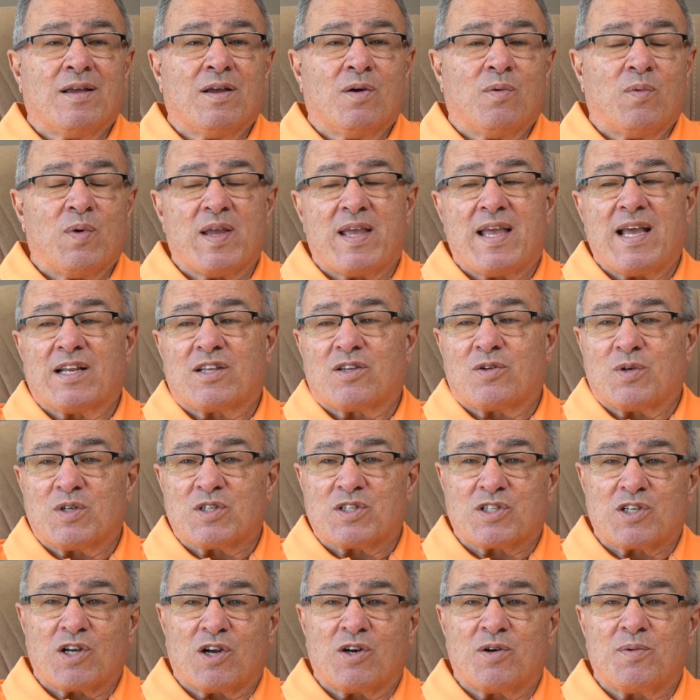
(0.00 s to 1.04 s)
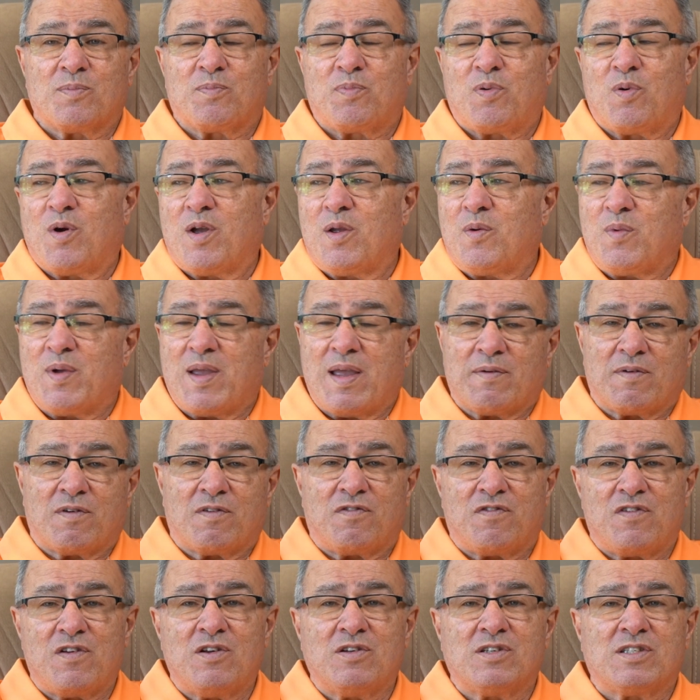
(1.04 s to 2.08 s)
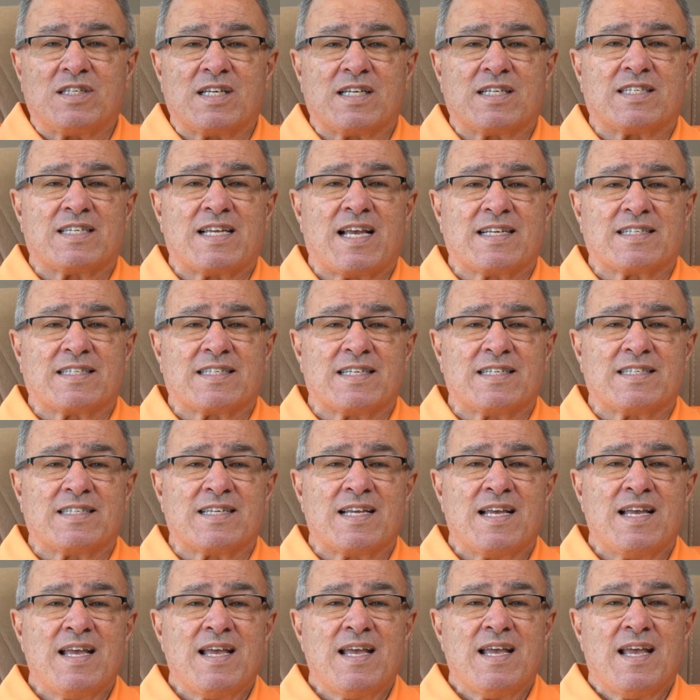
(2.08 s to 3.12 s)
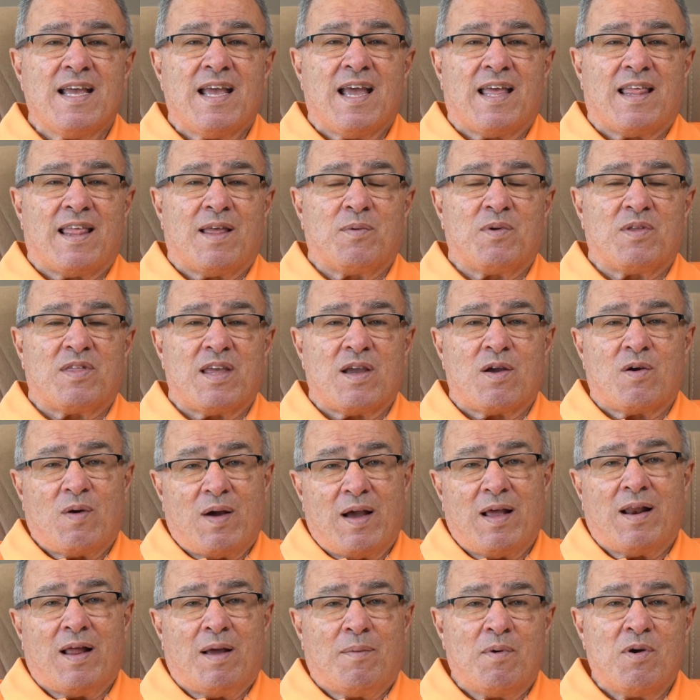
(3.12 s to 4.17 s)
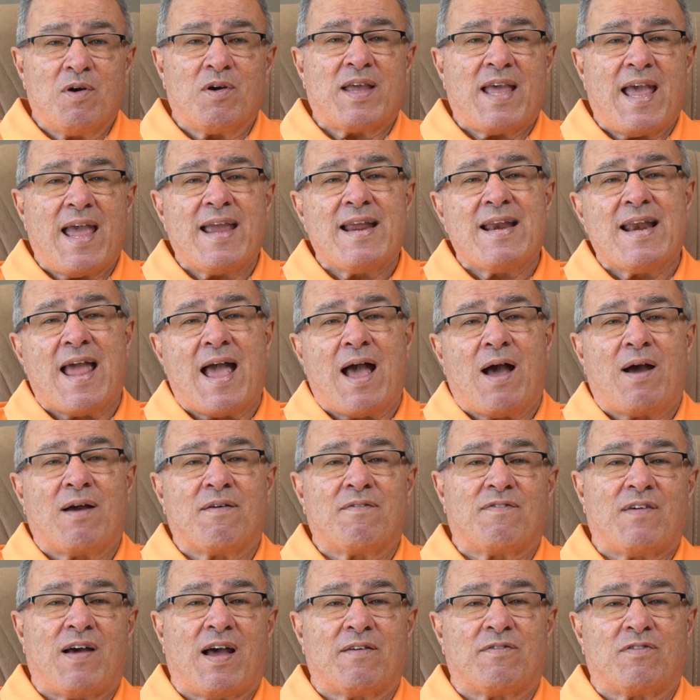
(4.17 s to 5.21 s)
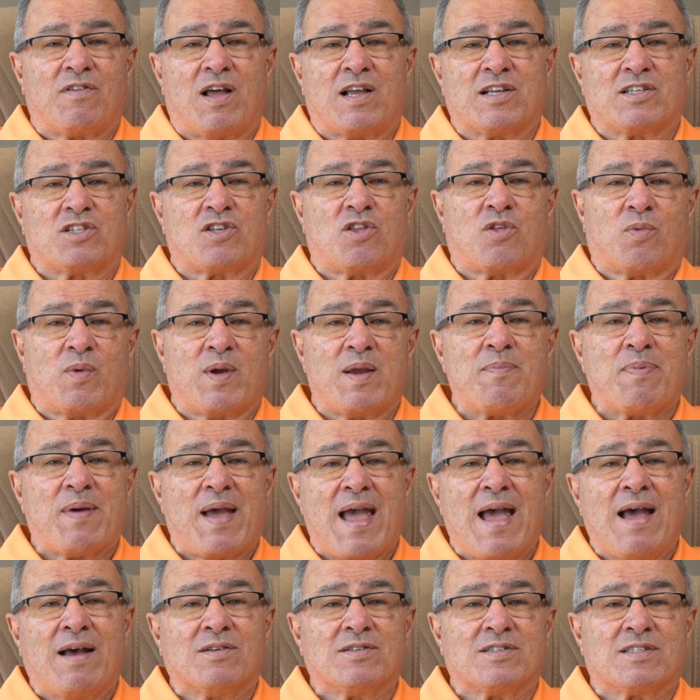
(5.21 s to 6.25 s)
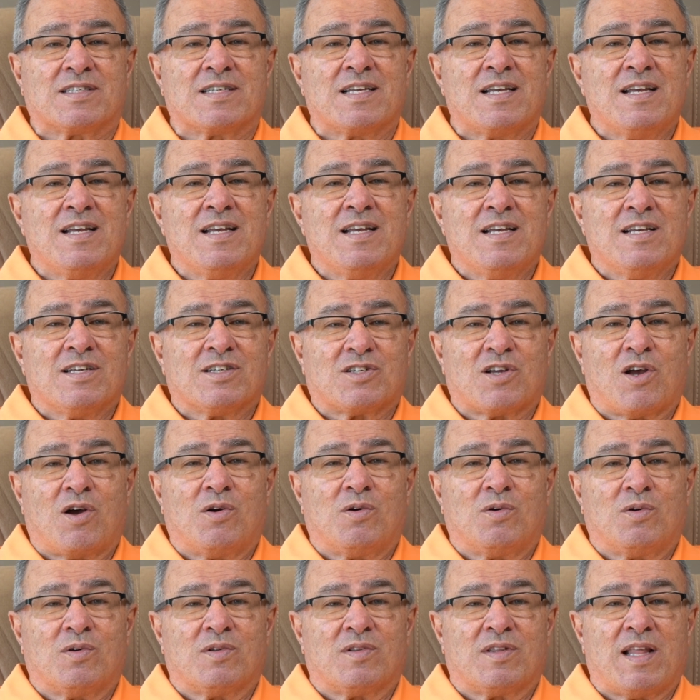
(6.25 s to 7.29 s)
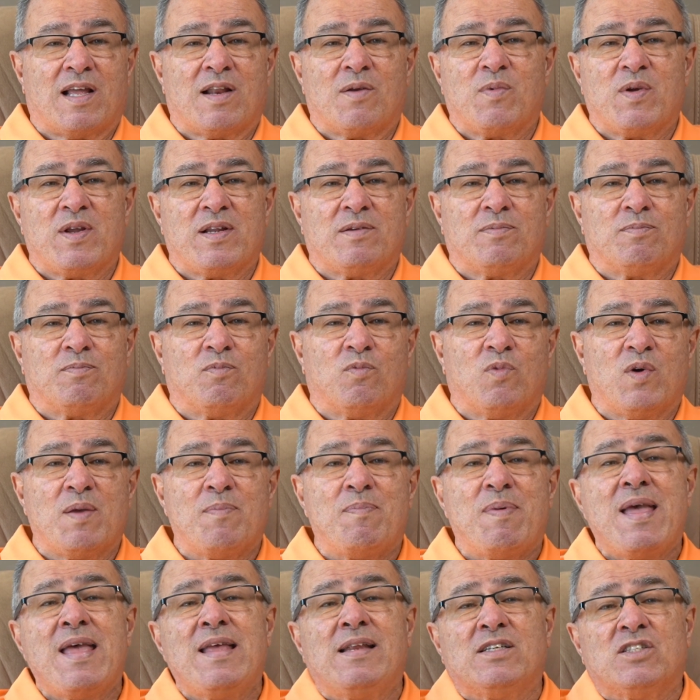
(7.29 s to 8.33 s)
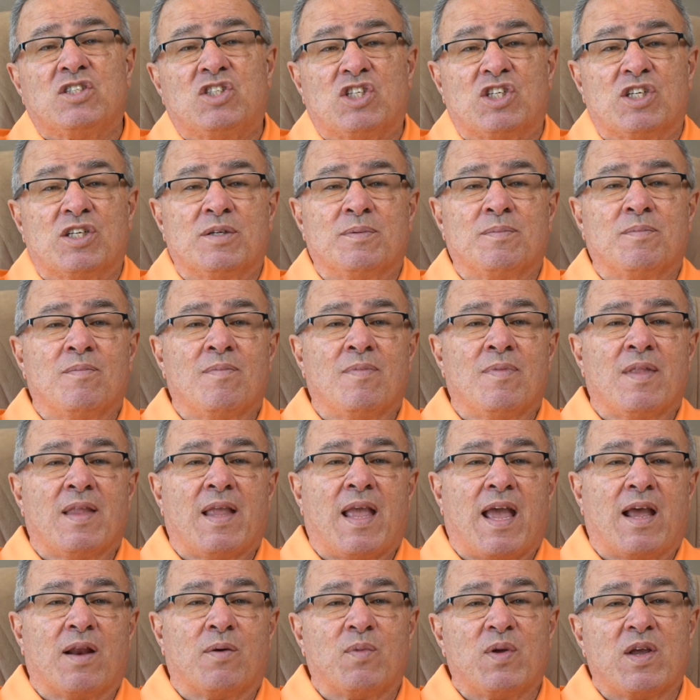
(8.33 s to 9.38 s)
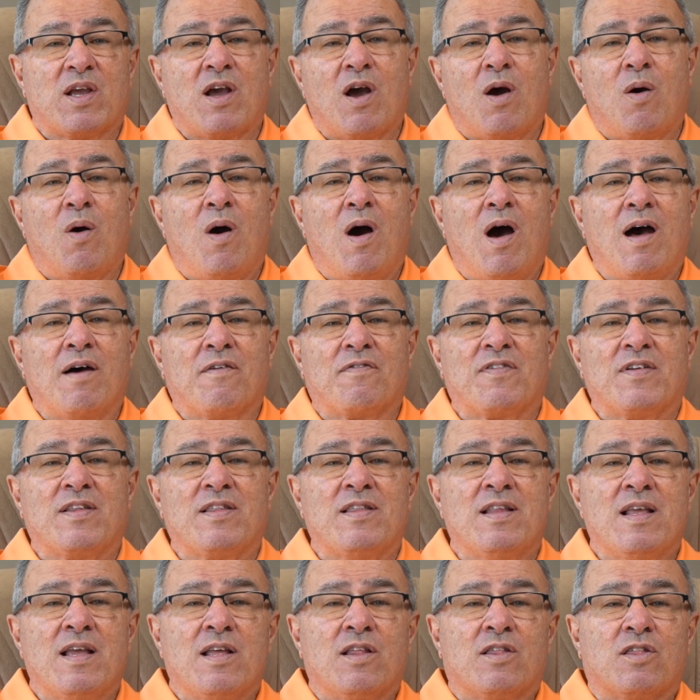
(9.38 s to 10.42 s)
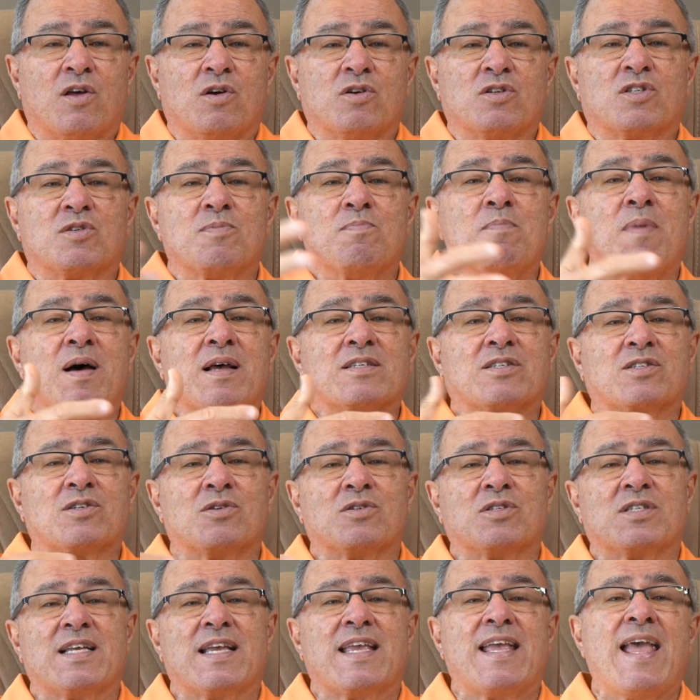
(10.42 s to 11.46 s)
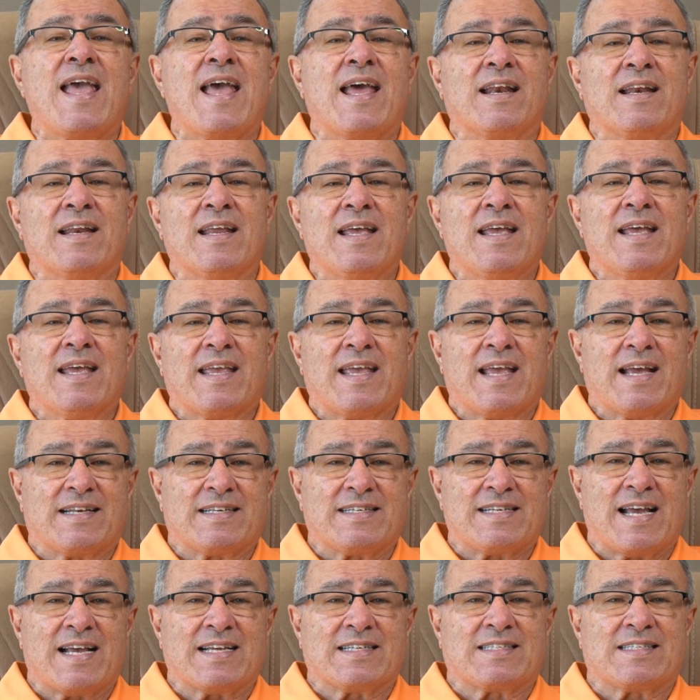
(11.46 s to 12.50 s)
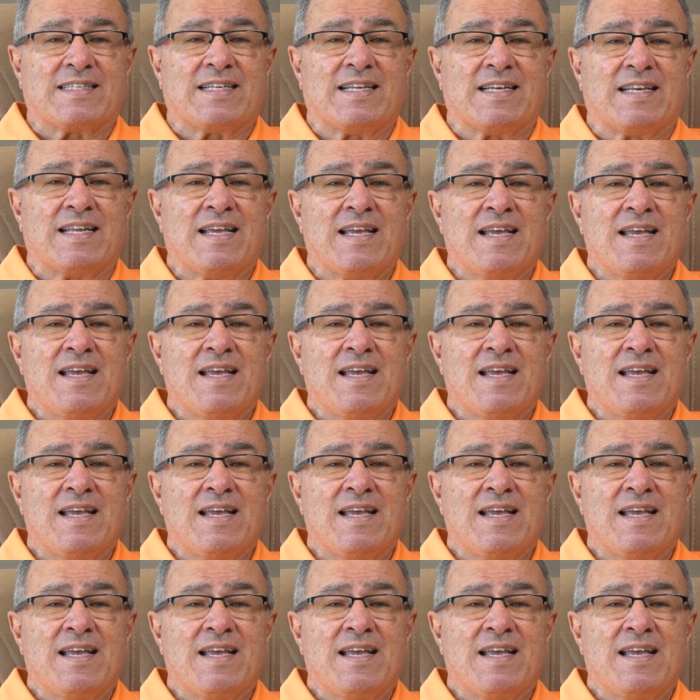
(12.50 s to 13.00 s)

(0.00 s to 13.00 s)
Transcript: We get to a certain point, we have a few successes, and then we think, well, I'm okay now. I've, I've lost three pounds. So then we, we binge and we go off, and those muscles again get tested.